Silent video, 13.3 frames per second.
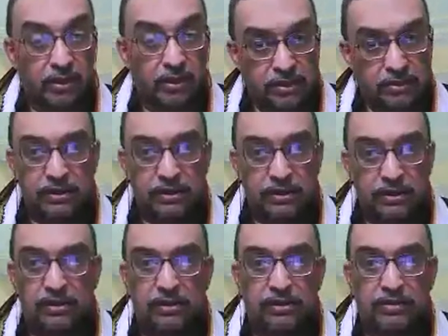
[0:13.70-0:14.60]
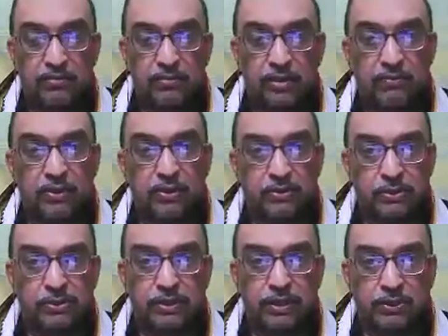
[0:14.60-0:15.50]
Yes, it is, but we
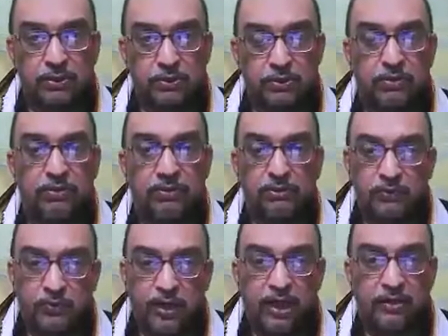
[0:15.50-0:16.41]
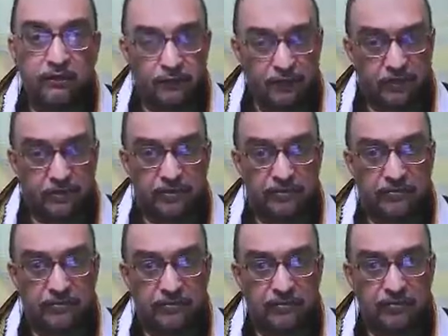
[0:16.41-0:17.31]
also need to know why of it.
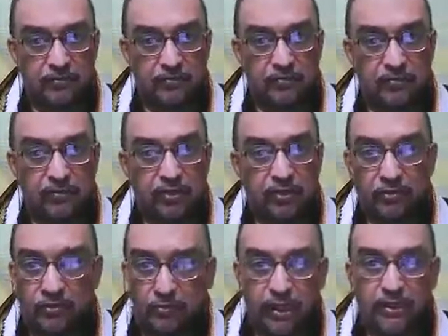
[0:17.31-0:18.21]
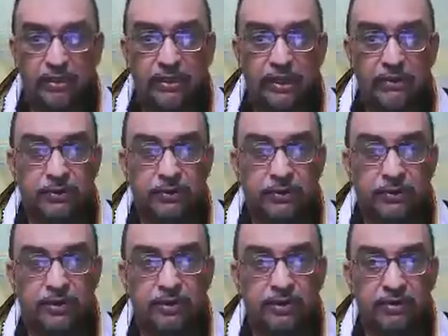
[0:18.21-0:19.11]
Why is it
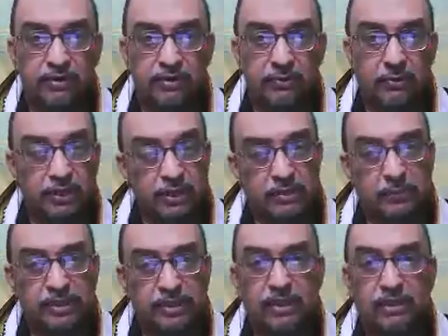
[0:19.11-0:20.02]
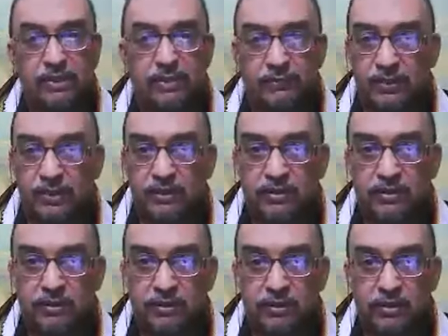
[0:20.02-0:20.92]
accurate? What is speciality of it?
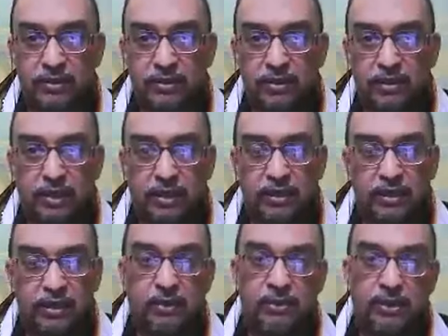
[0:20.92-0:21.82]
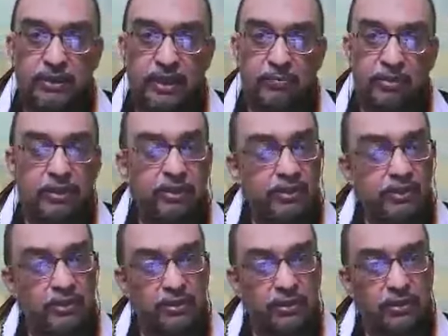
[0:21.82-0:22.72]
And how it can be
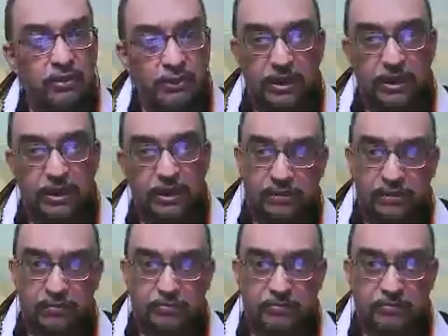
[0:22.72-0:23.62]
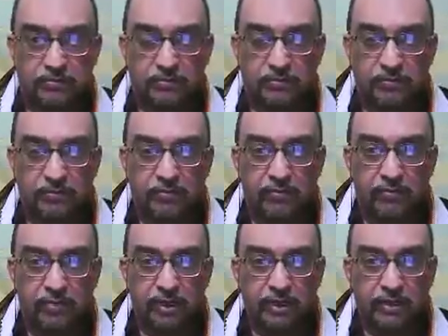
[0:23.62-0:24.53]
utilized.
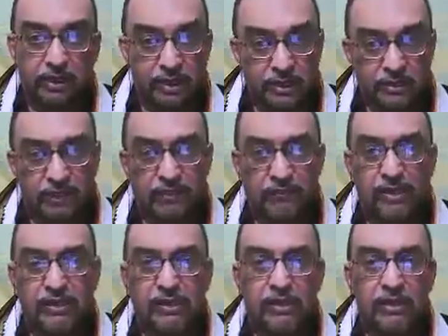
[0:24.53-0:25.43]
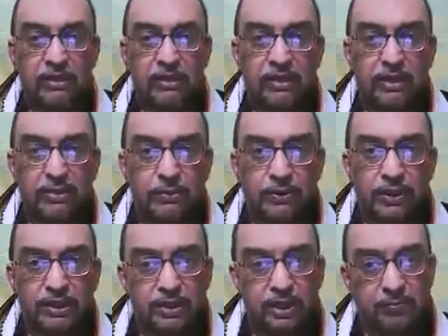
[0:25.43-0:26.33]
That is what we will see in
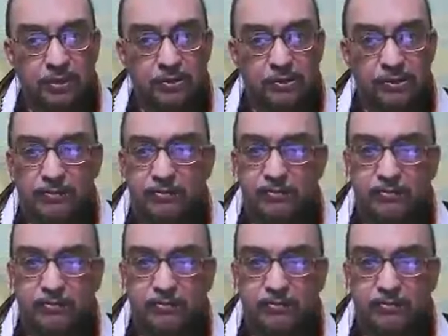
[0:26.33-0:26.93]
today's episode.